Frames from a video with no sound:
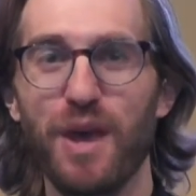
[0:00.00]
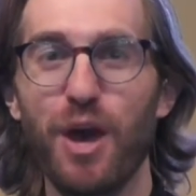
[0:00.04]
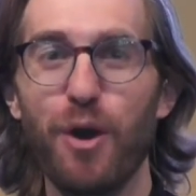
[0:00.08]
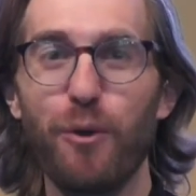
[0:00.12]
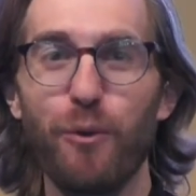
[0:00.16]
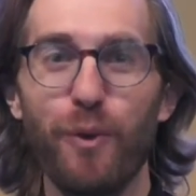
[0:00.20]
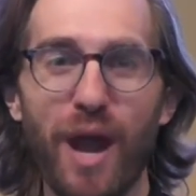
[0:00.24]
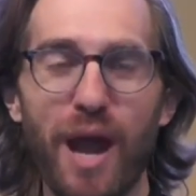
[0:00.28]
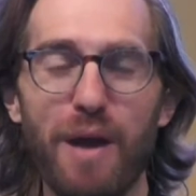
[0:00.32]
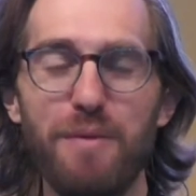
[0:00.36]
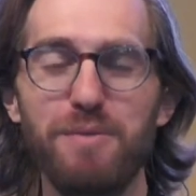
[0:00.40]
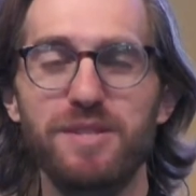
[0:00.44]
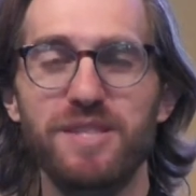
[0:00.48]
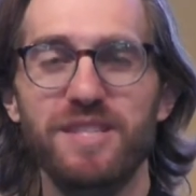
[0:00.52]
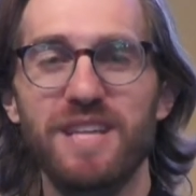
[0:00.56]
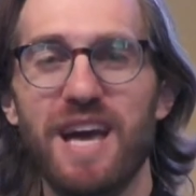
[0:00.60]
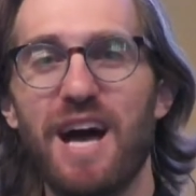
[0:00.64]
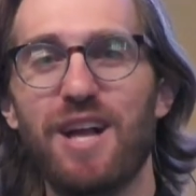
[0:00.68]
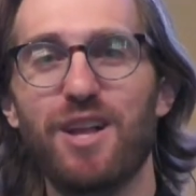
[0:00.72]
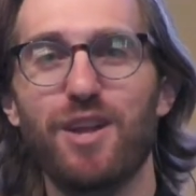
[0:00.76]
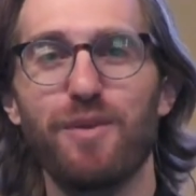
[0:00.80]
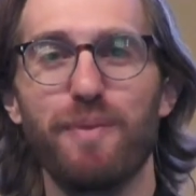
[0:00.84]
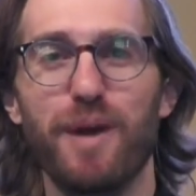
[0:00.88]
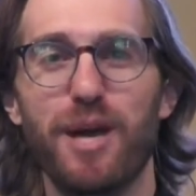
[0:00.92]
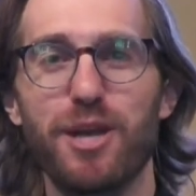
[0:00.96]
When I was in
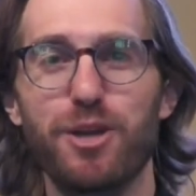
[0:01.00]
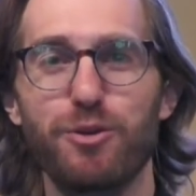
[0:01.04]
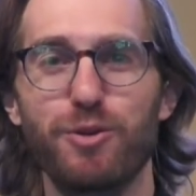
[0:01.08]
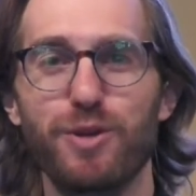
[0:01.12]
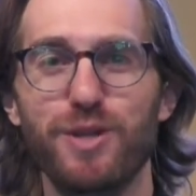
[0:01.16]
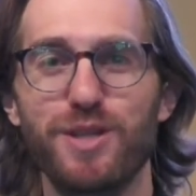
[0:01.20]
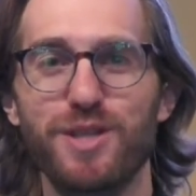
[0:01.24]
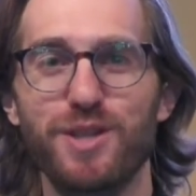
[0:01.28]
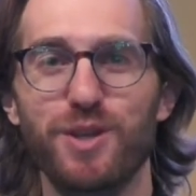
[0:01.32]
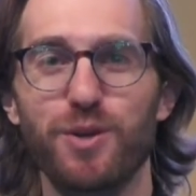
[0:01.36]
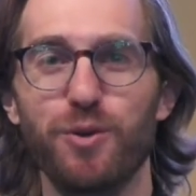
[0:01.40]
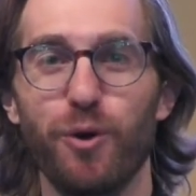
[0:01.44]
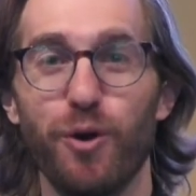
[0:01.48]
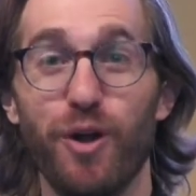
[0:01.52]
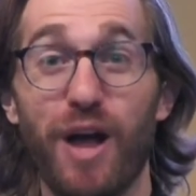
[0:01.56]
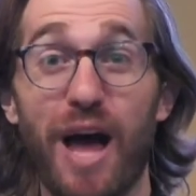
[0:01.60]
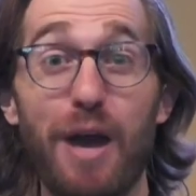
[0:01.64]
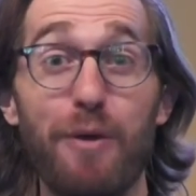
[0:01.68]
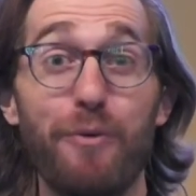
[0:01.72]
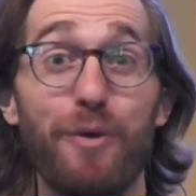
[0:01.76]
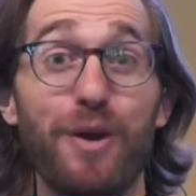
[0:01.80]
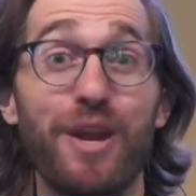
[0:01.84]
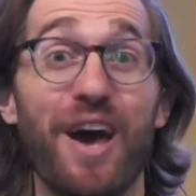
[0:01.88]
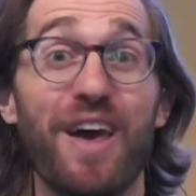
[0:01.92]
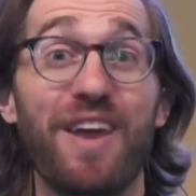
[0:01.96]
elementary school, I
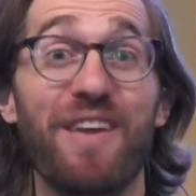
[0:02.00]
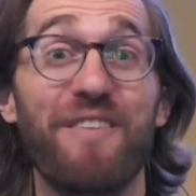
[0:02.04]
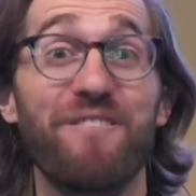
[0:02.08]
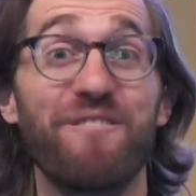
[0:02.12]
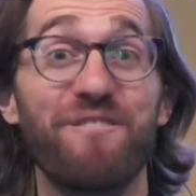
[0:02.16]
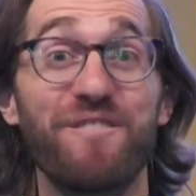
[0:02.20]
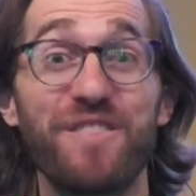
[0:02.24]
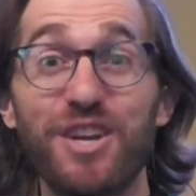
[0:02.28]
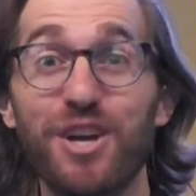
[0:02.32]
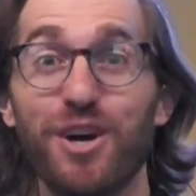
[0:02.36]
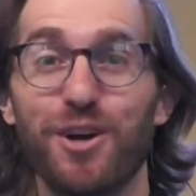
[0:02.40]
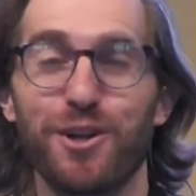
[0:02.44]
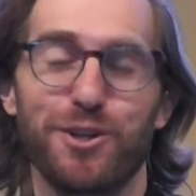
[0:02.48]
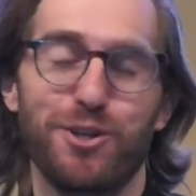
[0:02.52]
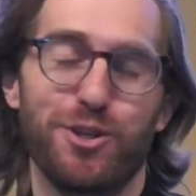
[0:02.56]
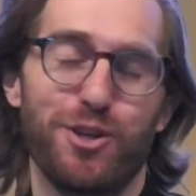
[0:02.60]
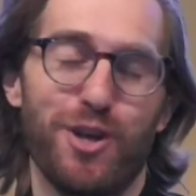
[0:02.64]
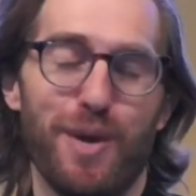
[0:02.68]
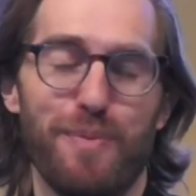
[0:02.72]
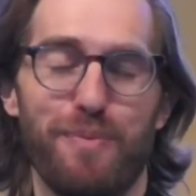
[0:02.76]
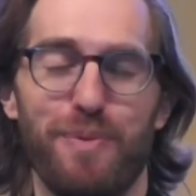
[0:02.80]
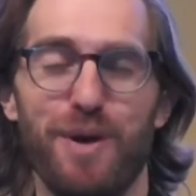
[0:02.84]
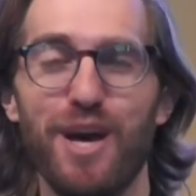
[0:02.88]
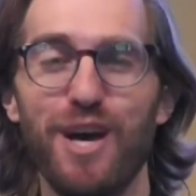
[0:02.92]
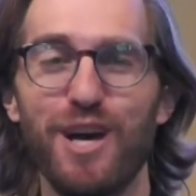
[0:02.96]
went on a field
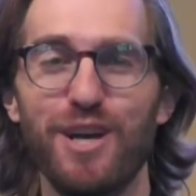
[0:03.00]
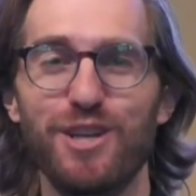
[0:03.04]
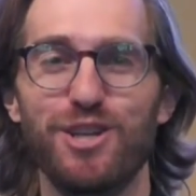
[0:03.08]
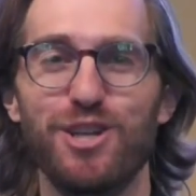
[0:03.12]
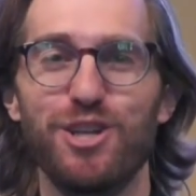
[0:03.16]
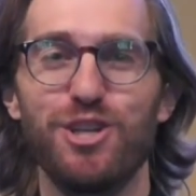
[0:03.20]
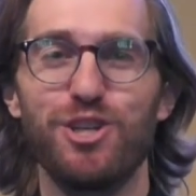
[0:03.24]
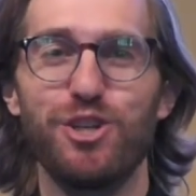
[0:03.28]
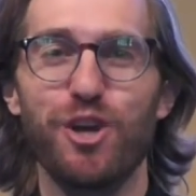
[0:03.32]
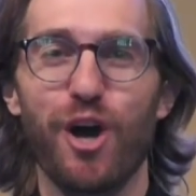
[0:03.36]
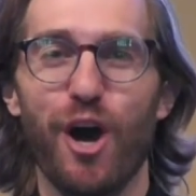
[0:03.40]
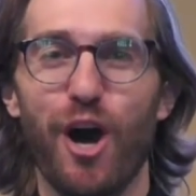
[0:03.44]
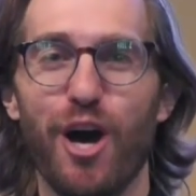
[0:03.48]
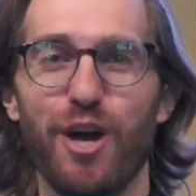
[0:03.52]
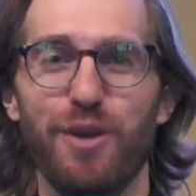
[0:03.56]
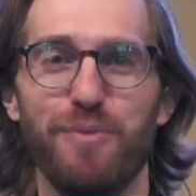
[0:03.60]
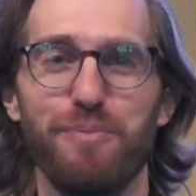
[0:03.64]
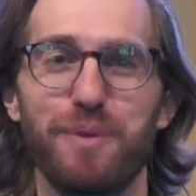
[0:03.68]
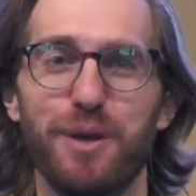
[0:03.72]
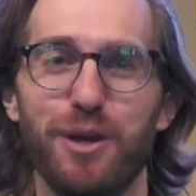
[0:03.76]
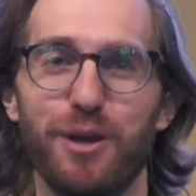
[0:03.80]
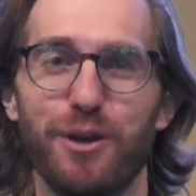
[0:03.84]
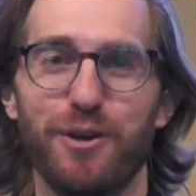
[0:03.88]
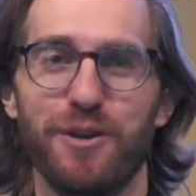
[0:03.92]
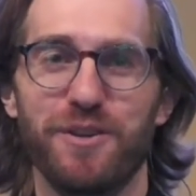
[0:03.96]
trip to John
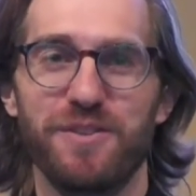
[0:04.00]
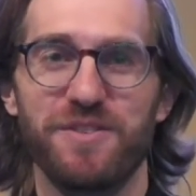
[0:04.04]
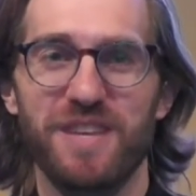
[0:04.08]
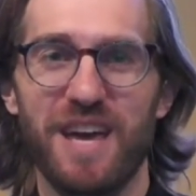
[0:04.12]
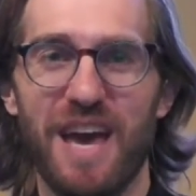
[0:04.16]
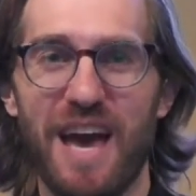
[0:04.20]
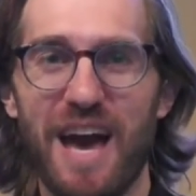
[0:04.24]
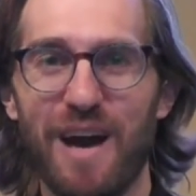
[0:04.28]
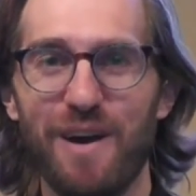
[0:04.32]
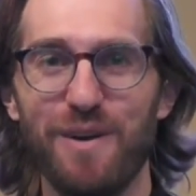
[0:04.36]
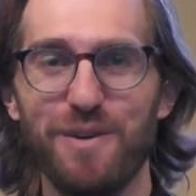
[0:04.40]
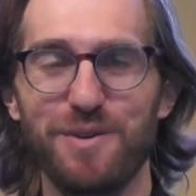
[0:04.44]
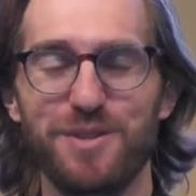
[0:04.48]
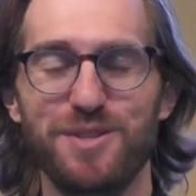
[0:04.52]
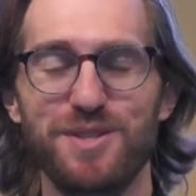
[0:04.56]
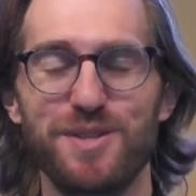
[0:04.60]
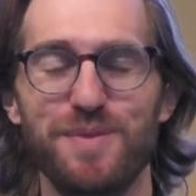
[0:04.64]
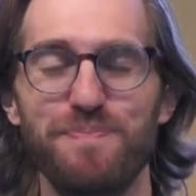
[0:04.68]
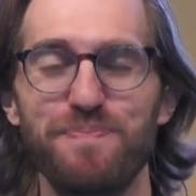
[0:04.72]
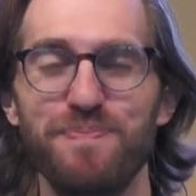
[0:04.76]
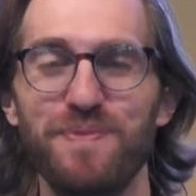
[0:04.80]
Muir's house.